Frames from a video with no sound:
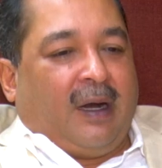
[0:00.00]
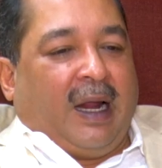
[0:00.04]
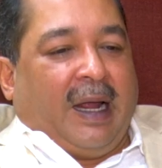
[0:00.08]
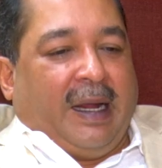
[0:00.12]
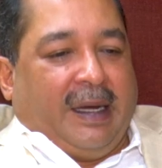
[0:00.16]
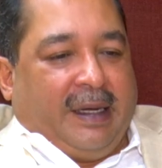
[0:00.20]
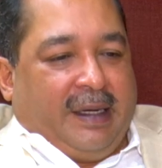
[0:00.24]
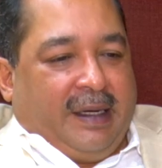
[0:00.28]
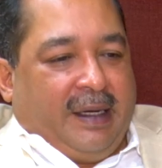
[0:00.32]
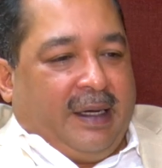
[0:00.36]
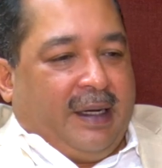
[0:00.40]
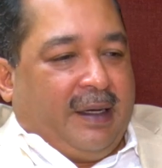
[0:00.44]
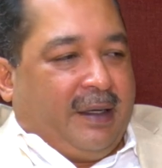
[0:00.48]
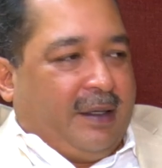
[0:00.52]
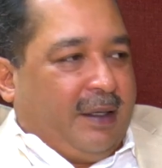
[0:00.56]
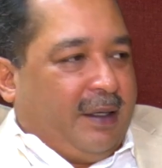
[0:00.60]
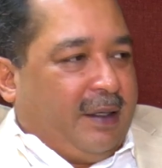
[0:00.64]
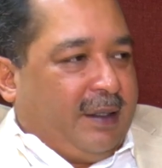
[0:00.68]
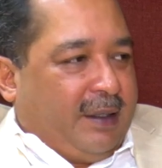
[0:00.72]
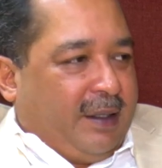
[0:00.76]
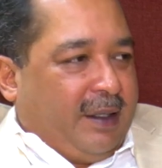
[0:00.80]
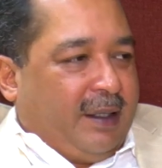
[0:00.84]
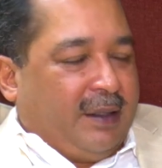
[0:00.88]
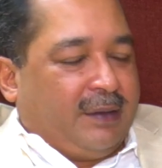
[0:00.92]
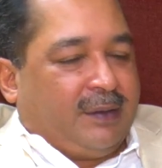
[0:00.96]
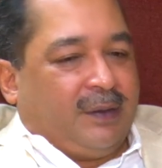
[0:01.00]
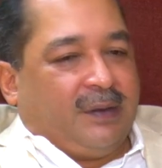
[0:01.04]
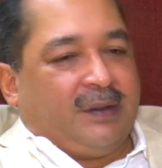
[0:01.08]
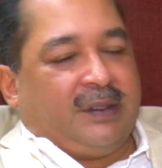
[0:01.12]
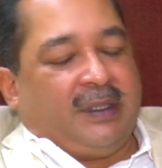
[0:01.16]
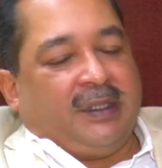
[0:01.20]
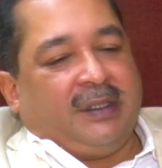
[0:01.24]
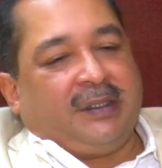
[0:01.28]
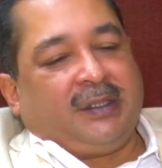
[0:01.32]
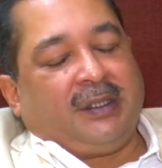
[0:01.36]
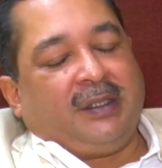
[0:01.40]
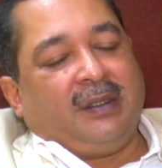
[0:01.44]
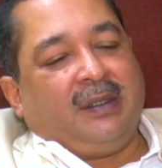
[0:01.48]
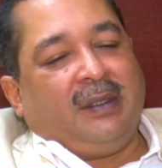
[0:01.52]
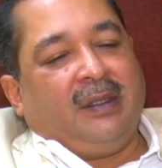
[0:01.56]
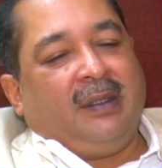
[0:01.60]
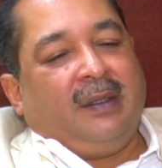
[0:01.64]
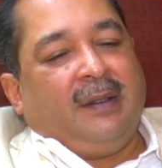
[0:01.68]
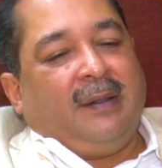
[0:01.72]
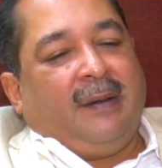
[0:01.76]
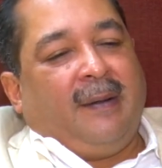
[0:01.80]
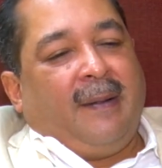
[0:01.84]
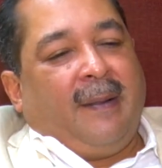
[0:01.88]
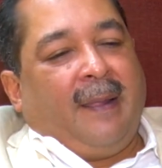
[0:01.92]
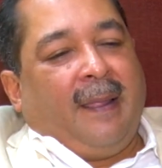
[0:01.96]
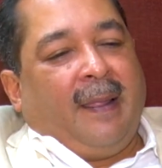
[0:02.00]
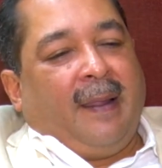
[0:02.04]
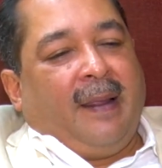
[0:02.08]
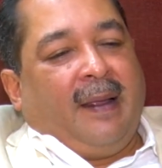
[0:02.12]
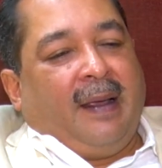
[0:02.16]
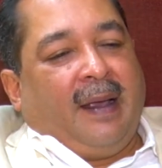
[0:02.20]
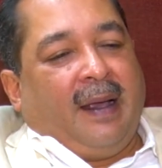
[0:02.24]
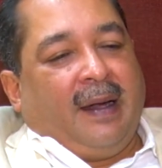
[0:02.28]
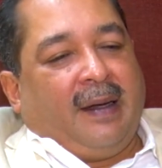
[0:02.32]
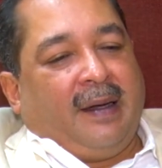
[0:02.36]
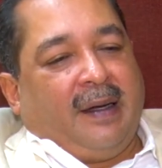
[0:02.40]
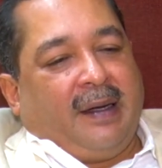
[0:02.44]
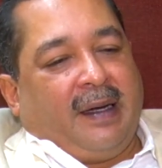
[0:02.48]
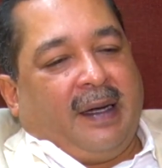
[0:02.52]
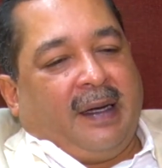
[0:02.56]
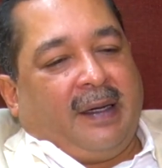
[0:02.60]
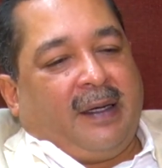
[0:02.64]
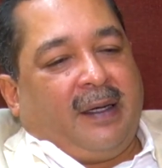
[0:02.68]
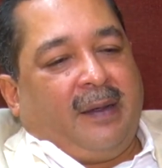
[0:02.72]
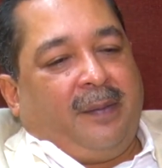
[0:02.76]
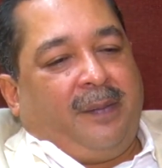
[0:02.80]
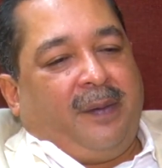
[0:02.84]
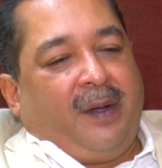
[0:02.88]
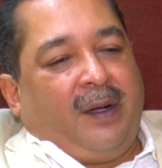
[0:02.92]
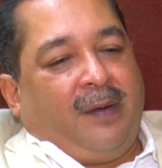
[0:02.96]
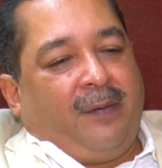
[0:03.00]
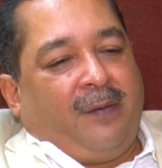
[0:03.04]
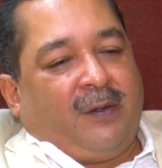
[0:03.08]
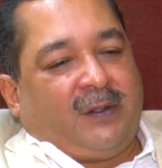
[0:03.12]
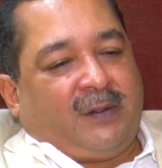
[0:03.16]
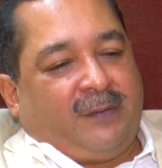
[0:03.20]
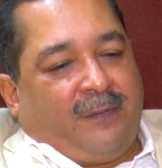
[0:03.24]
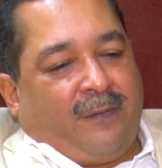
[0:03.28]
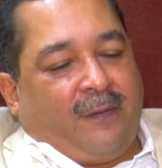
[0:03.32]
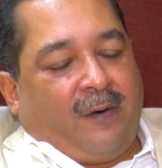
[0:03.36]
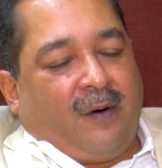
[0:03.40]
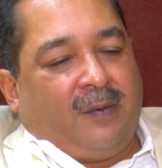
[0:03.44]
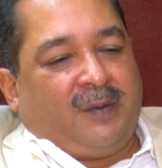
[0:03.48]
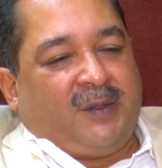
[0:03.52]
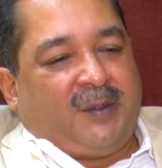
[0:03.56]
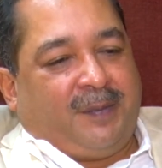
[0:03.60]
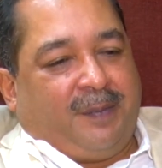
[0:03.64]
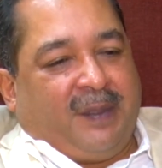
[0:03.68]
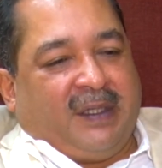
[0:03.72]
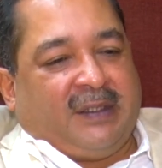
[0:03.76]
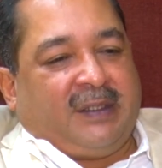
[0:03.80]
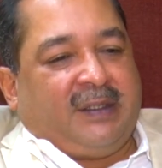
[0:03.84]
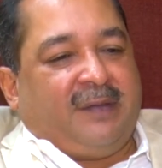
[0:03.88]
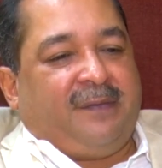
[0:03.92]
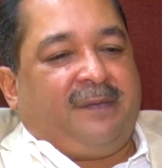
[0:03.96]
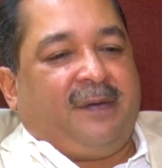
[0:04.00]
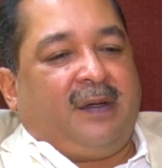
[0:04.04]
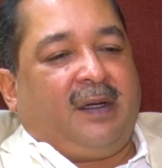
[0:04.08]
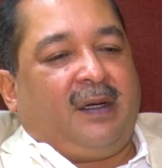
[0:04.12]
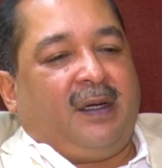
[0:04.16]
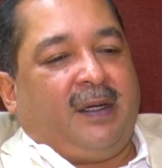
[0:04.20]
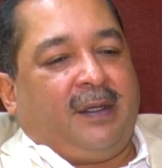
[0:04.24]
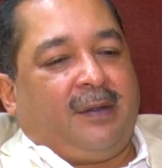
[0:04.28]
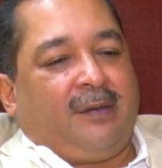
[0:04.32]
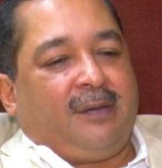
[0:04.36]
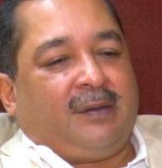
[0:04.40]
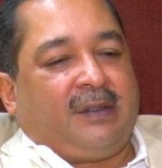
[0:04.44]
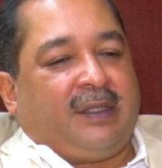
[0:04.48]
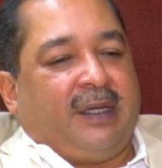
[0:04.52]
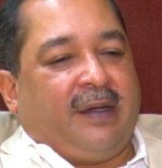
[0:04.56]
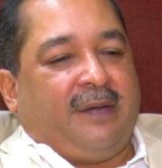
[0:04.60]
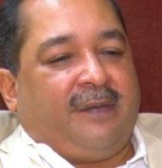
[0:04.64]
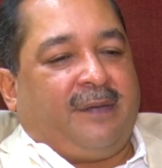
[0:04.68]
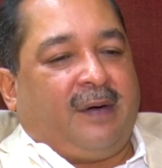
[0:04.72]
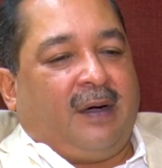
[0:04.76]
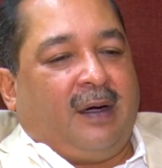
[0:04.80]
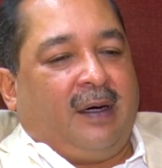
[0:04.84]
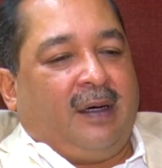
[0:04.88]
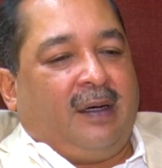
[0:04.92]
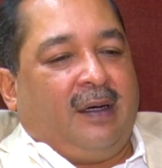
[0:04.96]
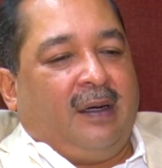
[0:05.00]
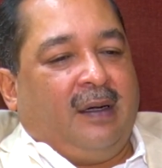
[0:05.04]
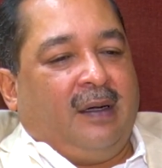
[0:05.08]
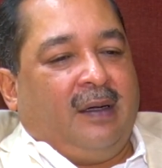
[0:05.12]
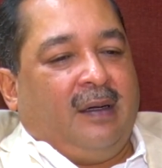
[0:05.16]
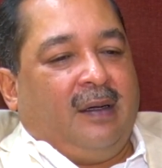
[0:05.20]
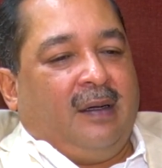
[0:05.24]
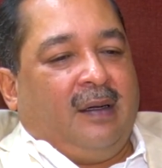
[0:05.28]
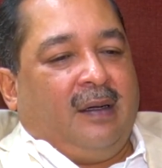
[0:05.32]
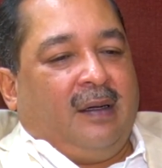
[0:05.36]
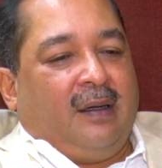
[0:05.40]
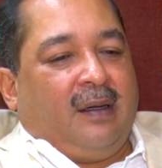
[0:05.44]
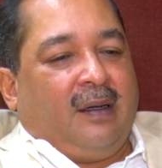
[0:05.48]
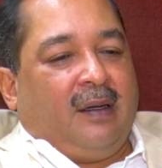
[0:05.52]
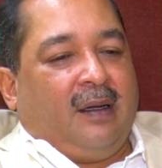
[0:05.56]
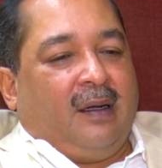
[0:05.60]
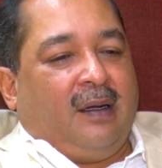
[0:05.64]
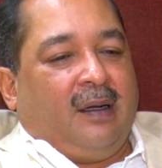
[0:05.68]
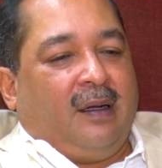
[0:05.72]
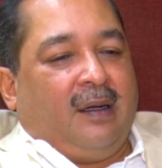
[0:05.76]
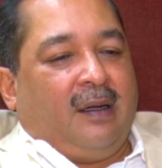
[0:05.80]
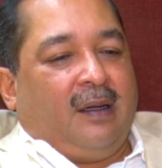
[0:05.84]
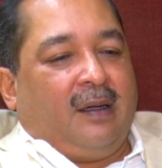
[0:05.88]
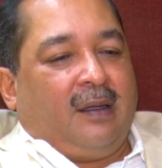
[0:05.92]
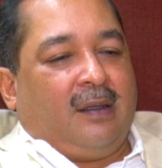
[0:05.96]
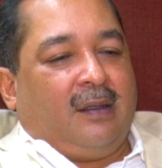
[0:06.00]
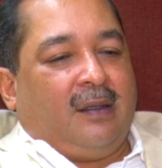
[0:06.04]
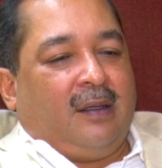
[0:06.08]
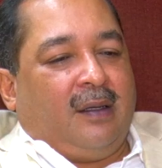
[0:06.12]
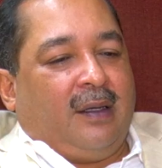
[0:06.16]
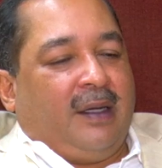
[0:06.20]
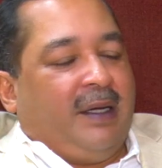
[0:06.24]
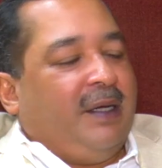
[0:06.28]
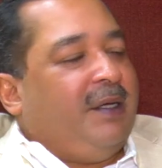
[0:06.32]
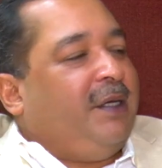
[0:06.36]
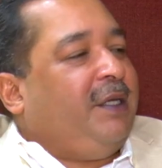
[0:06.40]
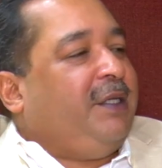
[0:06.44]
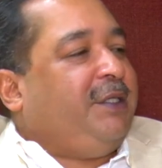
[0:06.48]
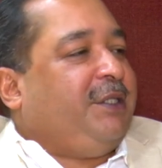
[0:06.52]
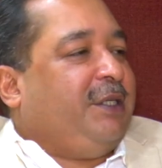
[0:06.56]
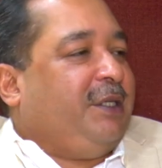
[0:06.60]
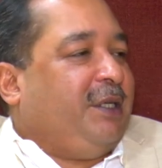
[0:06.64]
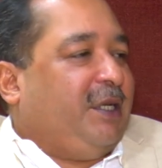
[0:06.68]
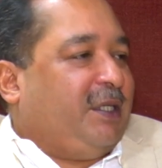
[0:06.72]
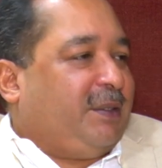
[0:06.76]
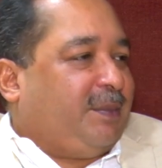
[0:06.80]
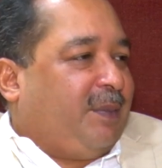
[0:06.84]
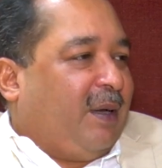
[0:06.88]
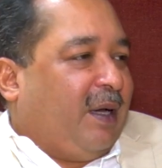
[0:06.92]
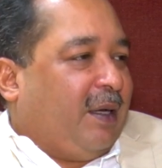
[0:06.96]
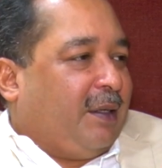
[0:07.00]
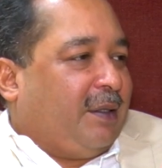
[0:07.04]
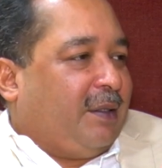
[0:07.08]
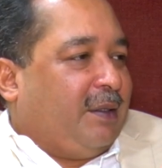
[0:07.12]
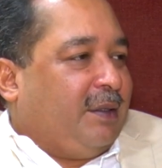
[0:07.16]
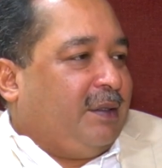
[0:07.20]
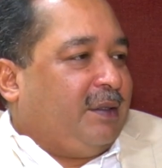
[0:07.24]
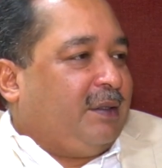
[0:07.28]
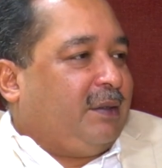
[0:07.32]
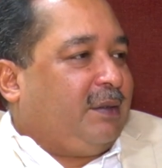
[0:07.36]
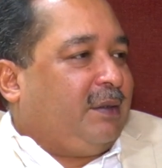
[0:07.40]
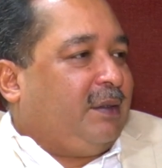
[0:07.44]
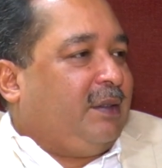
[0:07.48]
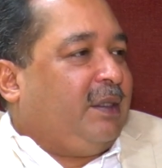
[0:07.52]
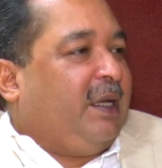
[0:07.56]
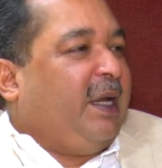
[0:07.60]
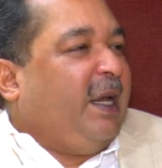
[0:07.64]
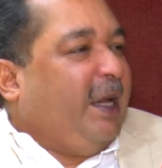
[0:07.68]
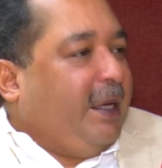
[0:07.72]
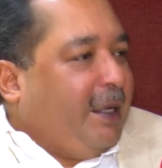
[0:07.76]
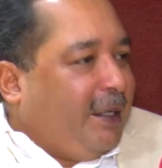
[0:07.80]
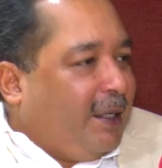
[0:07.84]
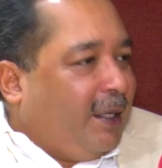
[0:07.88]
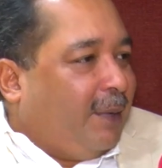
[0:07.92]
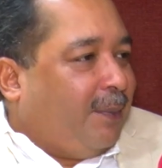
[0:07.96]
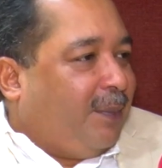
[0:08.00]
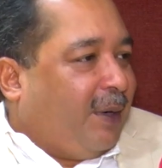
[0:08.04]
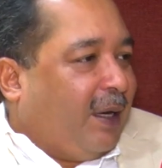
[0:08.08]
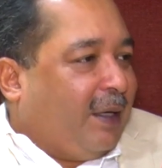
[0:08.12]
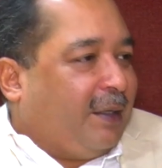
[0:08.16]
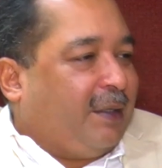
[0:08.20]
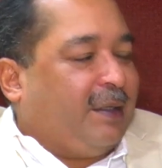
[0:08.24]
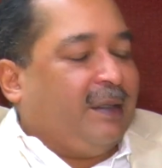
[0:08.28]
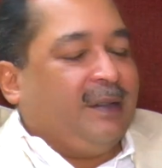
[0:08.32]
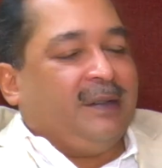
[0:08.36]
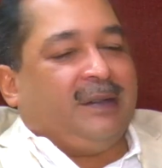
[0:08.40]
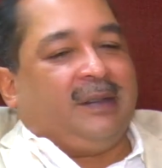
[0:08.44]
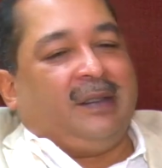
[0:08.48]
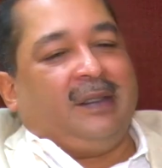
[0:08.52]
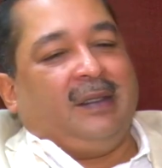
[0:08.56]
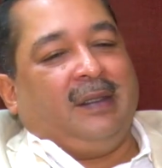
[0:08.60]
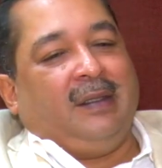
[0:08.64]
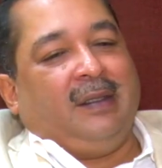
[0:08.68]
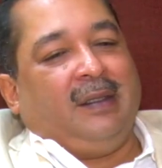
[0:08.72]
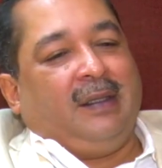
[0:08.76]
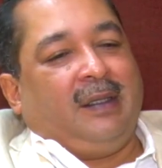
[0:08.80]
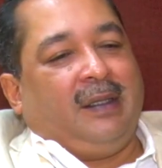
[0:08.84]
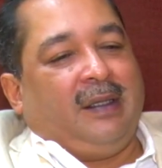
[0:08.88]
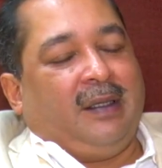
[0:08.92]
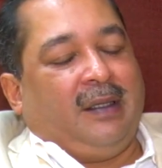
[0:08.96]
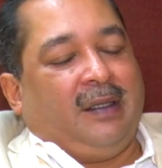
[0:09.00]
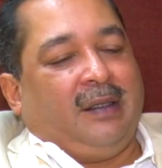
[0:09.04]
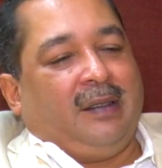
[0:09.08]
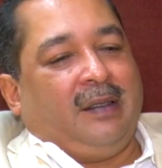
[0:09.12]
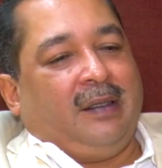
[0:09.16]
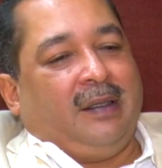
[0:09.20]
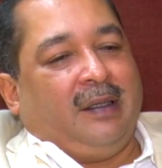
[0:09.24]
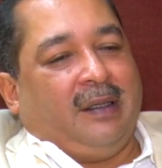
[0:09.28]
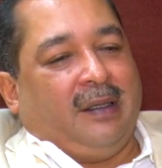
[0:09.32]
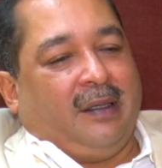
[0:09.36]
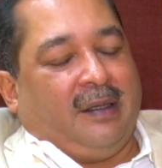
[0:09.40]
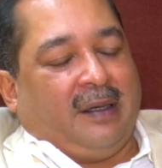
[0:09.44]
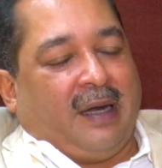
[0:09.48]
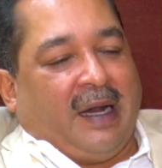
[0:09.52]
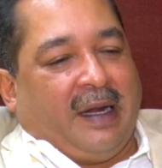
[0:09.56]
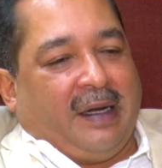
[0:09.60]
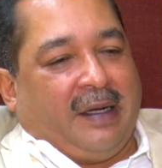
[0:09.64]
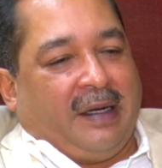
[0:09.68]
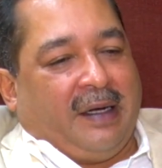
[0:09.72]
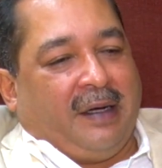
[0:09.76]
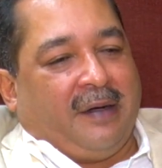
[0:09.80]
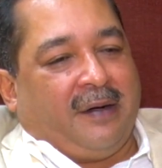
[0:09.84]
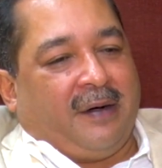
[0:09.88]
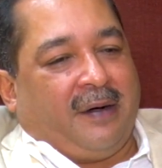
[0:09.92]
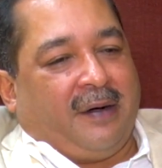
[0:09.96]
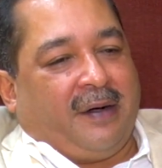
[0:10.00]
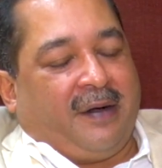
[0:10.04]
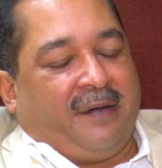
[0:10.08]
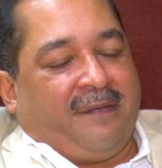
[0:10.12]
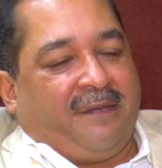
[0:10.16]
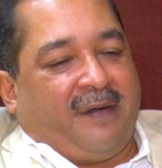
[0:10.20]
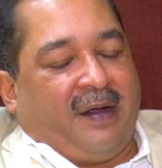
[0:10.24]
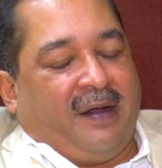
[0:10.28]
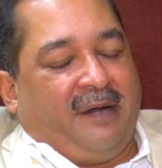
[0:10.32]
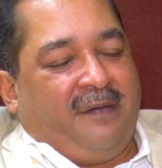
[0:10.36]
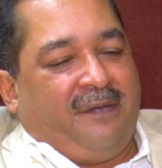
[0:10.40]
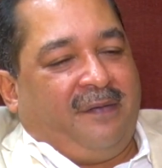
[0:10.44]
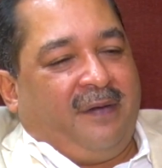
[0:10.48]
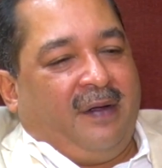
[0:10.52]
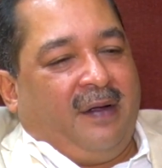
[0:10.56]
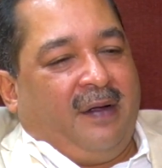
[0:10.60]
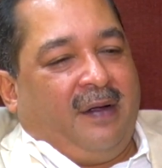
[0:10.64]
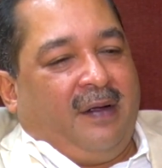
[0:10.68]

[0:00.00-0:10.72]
ITA, Indian Tea Association. And then ATPA was formed specifically to safeguard the indigenous planters, the Indian planters, in the year 1935.